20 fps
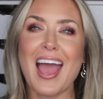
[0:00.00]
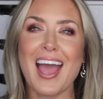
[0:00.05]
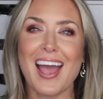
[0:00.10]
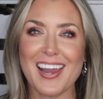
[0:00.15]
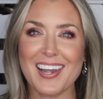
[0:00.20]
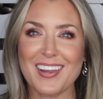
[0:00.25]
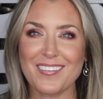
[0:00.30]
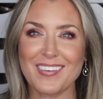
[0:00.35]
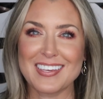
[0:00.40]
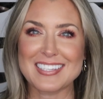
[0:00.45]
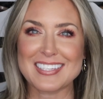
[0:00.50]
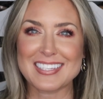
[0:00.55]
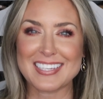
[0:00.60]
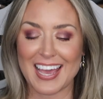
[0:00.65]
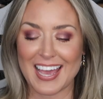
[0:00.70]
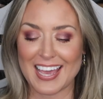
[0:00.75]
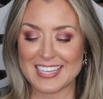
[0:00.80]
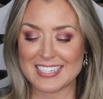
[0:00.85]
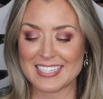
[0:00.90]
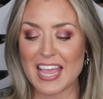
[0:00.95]
Anyways,
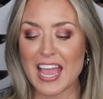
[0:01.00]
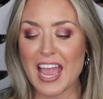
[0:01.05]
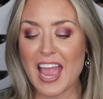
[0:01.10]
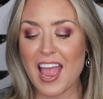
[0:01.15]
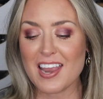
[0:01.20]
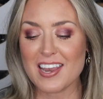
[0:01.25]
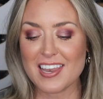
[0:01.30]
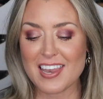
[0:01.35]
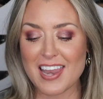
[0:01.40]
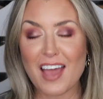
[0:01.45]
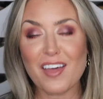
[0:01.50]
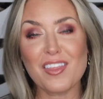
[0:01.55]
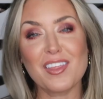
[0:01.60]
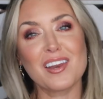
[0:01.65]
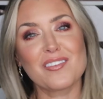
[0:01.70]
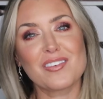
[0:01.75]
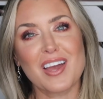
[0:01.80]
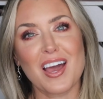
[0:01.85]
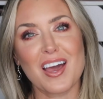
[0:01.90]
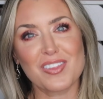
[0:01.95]
guys, now
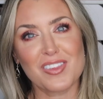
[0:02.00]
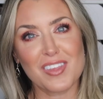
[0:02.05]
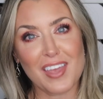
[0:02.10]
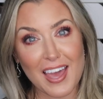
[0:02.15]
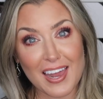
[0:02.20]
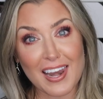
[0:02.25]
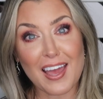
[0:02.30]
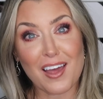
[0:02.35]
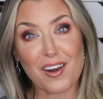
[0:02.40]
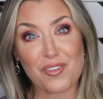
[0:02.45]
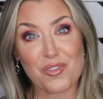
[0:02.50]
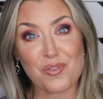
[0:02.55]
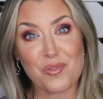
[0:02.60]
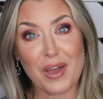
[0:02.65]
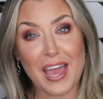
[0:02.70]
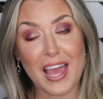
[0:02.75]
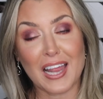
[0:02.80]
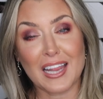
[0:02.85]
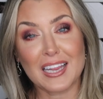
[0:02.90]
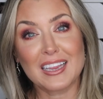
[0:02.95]
that I've got that out of the
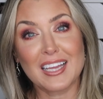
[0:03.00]
way,